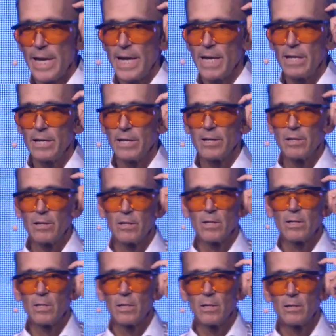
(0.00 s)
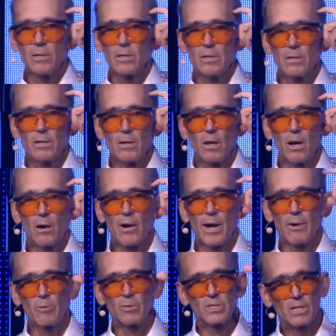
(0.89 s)
It, all
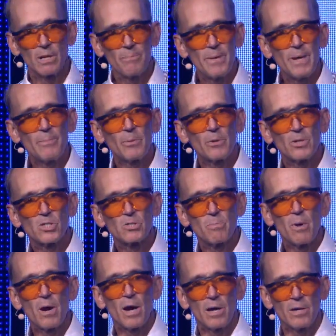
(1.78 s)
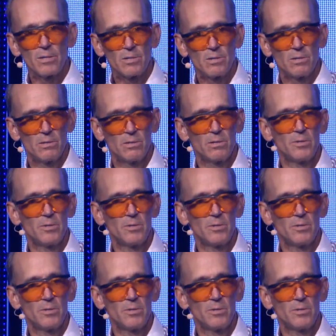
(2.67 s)
right, well, some people are smart.